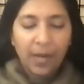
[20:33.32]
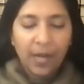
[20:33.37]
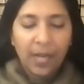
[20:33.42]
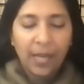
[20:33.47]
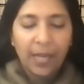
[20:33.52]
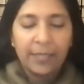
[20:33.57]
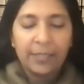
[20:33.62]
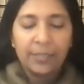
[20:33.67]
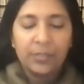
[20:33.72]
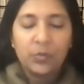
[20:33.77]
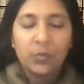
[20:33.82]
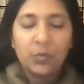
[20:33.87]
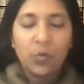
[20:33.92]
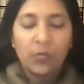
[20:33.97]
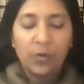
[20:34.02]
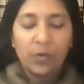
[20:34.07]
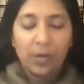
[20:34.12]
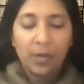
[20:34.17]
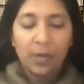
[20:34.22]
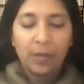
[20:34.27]
and to
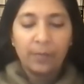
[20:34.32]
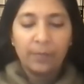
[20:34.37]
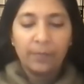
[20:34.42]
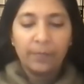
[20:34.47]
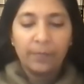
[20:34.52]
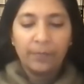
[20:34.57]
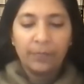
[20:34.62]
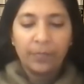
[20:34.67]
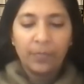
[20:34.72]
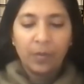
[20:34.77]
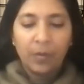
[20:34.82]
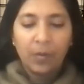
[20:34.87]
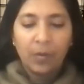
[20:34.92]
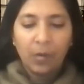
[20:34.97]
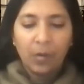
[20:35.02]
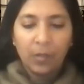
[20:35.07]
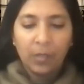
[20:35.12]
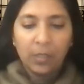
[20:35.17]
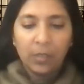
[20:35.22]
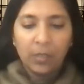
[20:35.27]
overcome
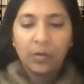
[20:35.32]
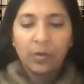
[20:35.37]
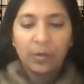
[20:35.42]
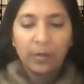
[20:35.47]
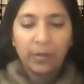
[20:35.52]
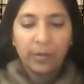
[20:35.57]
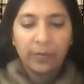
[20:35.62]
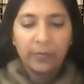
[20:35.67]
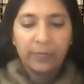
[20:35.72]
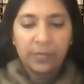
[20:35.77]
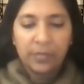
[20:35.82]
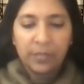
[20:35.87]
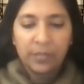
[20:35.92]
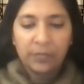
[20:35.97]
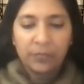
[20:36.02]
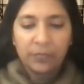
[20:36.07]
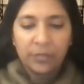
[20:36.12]
all the kauravas,